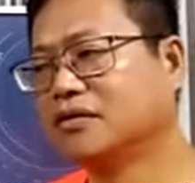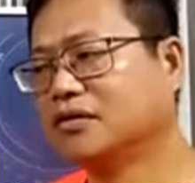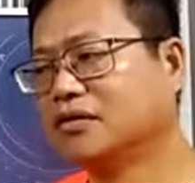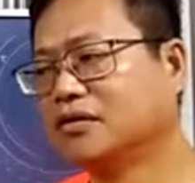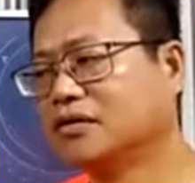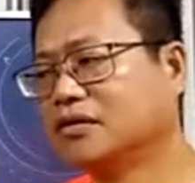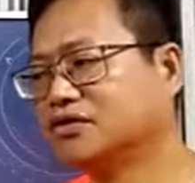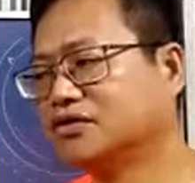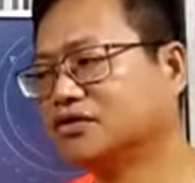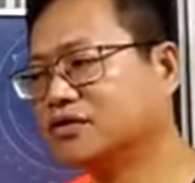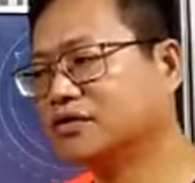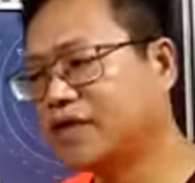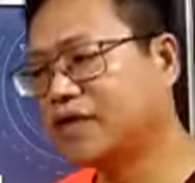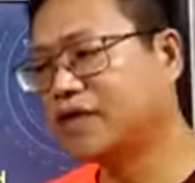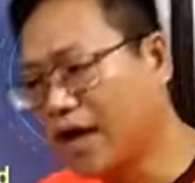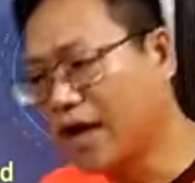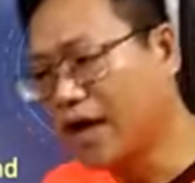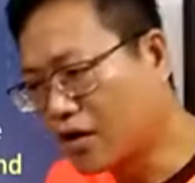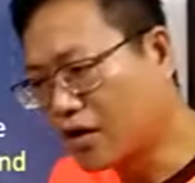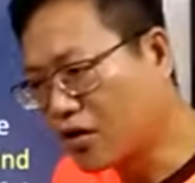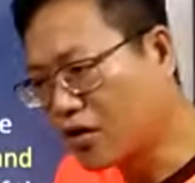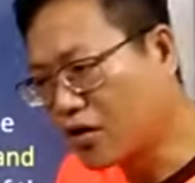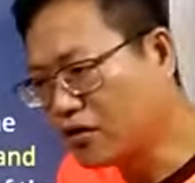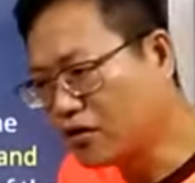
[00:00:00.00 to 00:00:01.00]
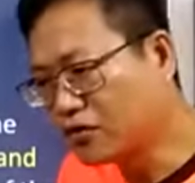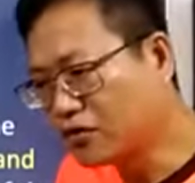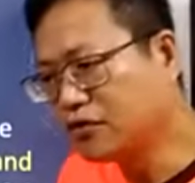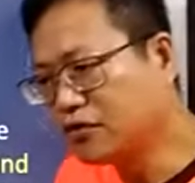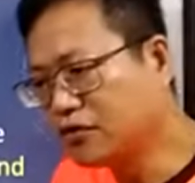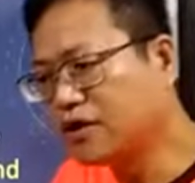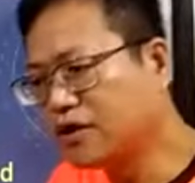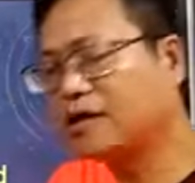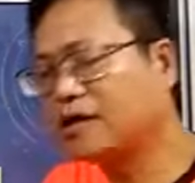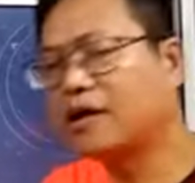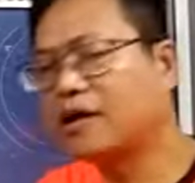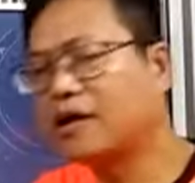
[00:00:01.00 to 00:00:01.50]
So they are going to
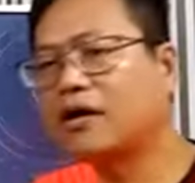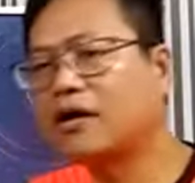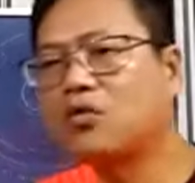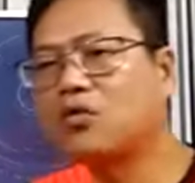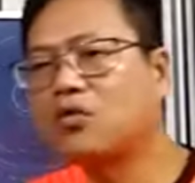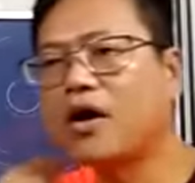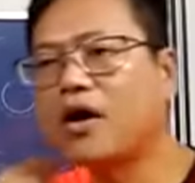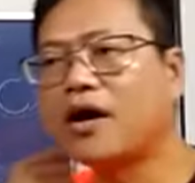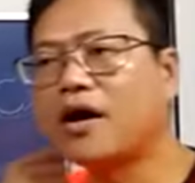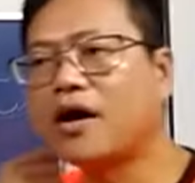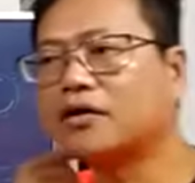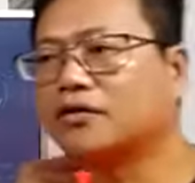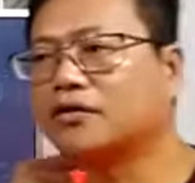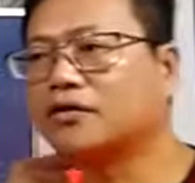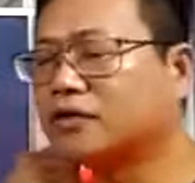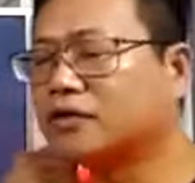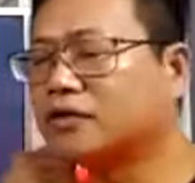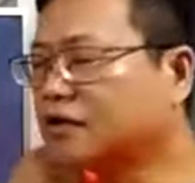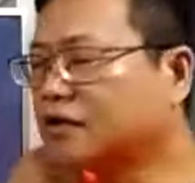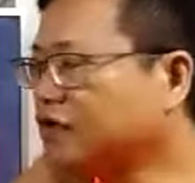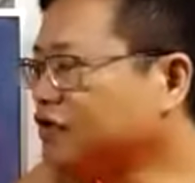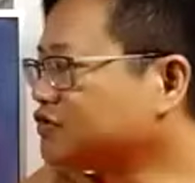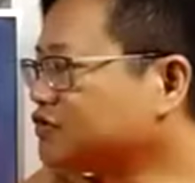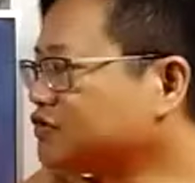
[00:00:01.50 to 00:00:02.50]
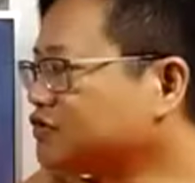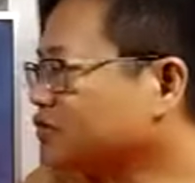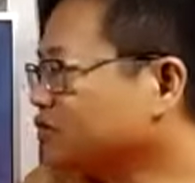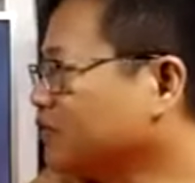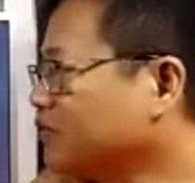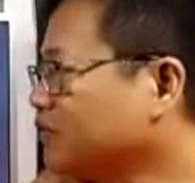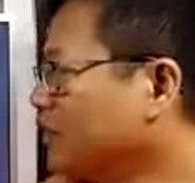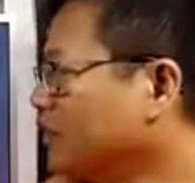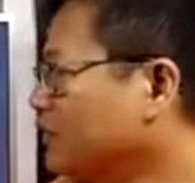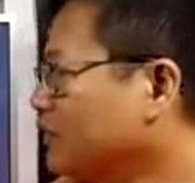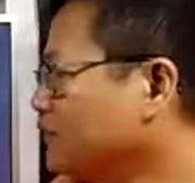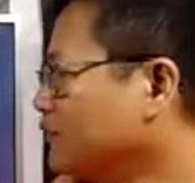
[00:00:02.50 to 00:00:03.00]
declare war to the nation
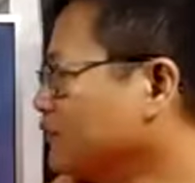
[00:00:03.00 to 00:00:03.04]
of